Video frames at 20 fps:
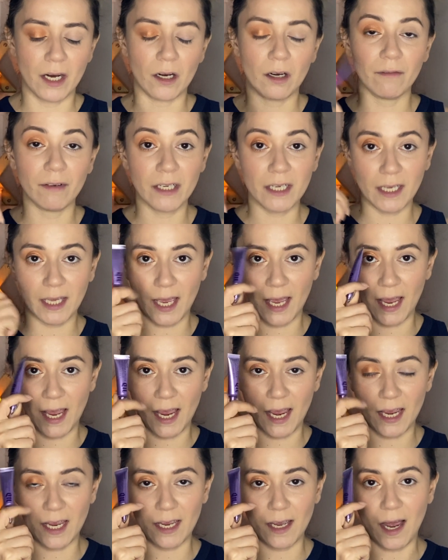Urban
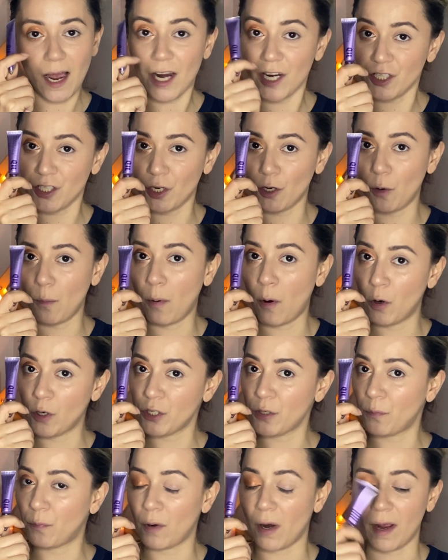Decay eyeshadow
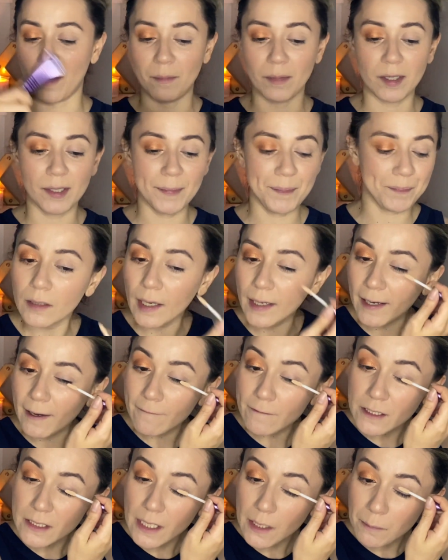potion primer. Like I've
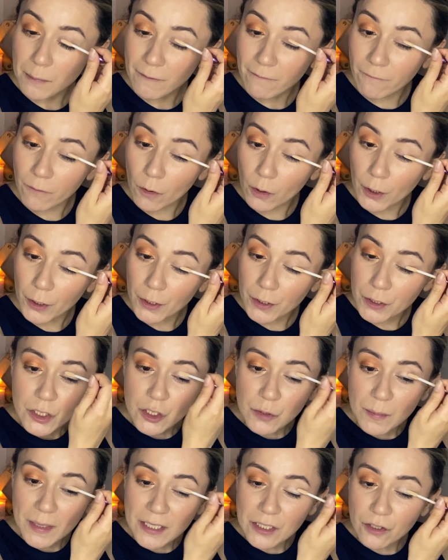said before, it
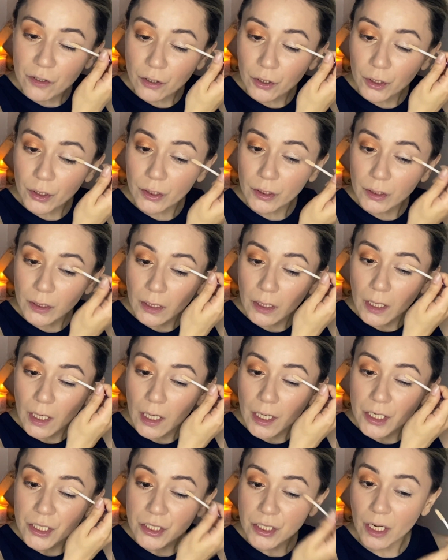just makes your
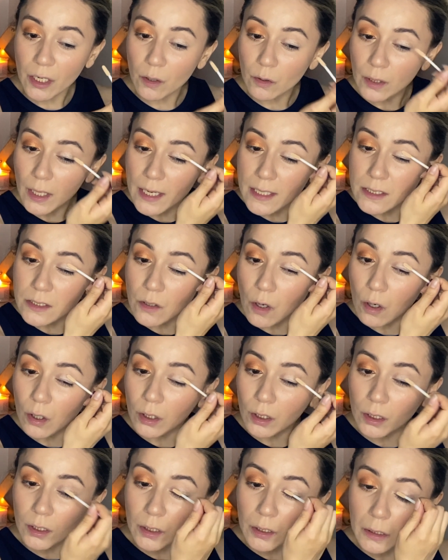eyeshadow last
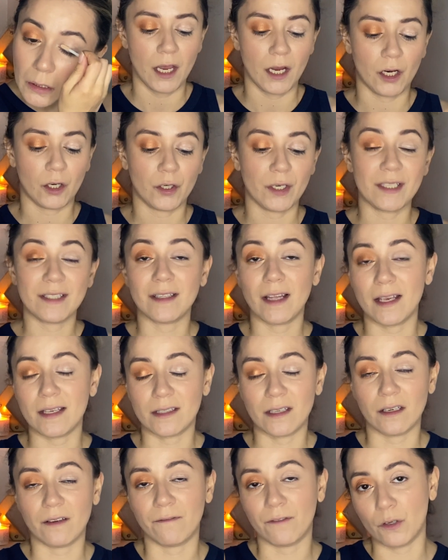longer and crease less
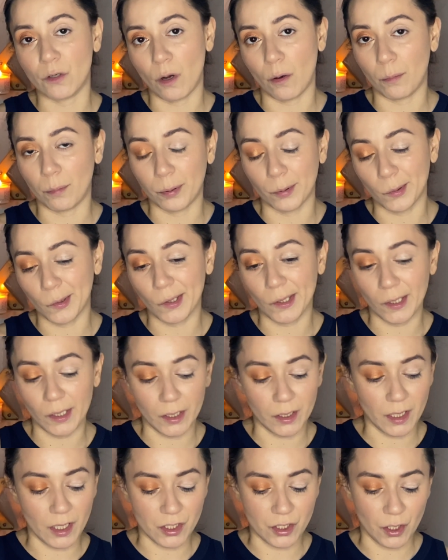than if you don't put
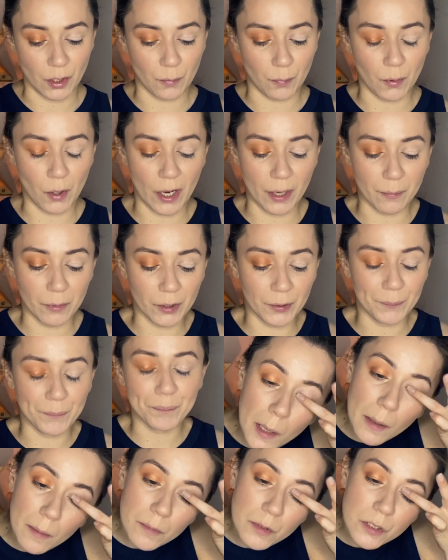an eyeshadow primer.
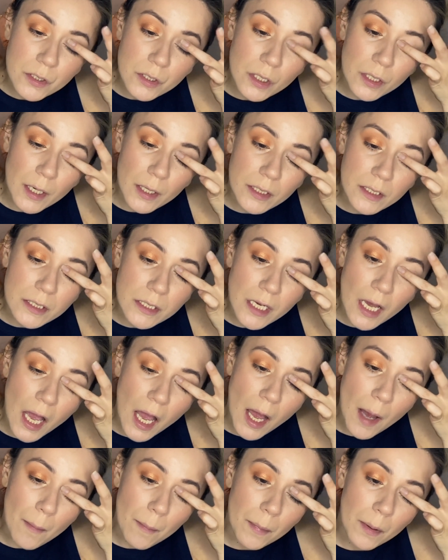I'm just gonna
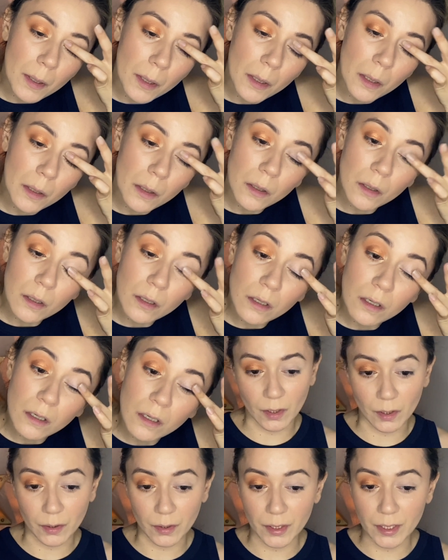tap.
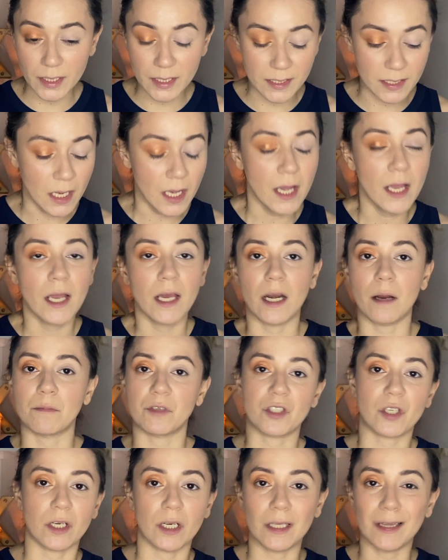There it is. And I'm
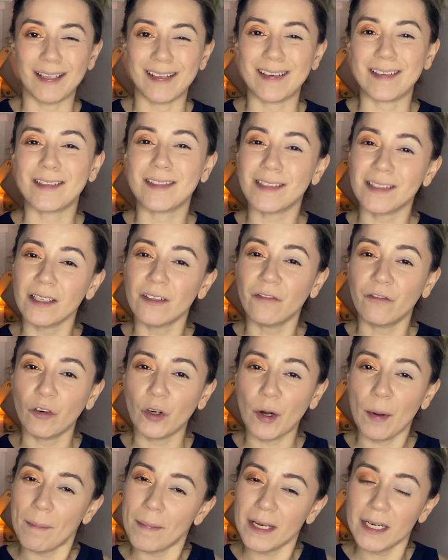just gonna let it sit for
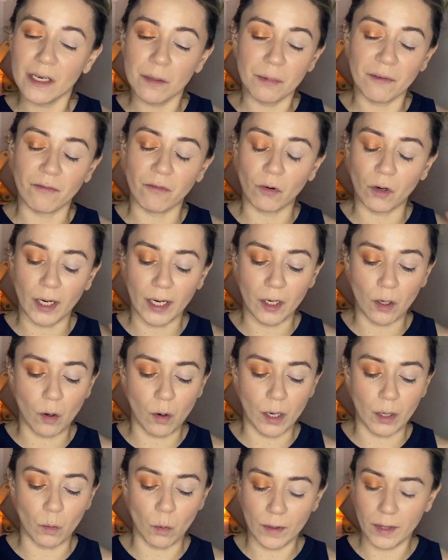a minute before I go
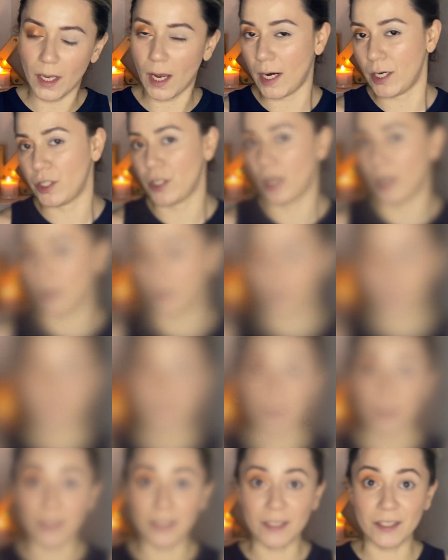in with the eyeshadow.
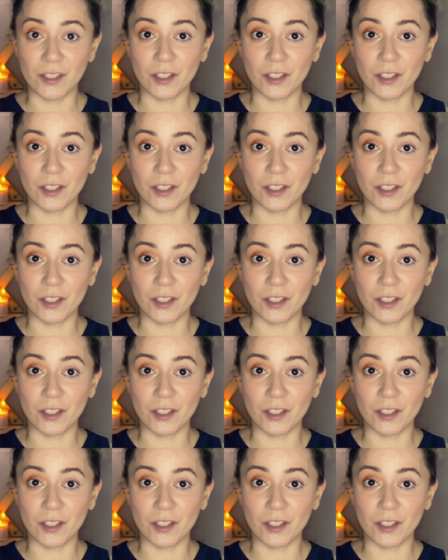So let's